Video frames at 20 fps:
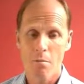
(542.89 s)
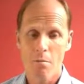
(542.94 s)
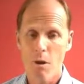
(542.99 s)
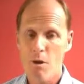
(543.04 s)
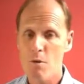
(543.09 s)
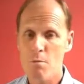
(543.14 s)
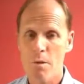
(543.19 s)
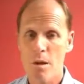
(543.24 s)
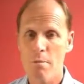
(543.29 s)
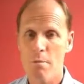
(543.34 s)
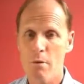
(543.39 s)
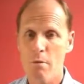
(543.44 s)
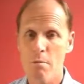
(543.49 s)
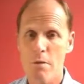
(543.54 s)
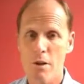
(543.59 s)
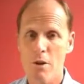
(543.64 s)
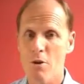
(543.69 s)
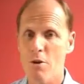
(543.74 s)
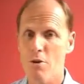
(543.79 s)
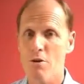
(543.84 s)
most people,
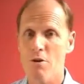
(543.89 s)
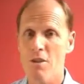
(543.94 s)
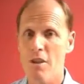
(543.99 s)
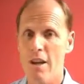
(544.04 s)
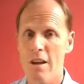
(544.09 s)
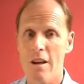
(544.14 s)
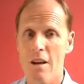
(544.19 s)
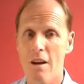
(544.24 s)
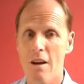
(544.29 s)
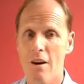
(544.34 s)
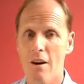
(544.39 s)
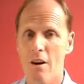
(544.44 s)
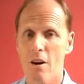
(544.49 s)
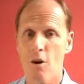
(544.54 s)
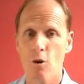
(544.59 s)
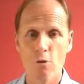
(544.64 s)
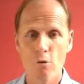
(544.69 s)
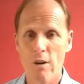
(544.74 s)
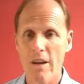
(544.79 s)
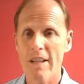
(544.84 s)
because they are
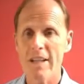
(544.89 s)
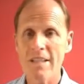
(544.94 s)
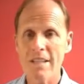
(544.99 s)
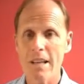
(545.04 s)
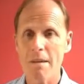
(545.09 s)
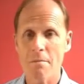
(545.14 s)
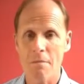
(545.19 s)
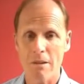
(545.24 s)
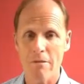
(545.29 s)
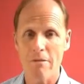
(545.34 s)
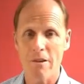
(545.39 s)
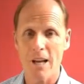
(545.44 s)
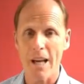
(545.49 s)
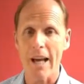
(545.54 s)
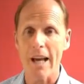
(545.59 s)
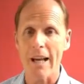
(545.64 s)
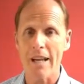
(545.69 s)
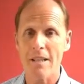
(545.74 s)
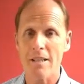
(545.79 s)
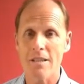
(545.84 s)
already deeply
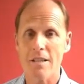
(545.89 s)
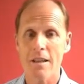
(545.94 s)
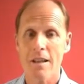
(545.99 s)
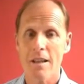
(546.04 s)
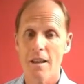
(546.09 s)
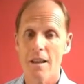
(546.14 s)
relaxed,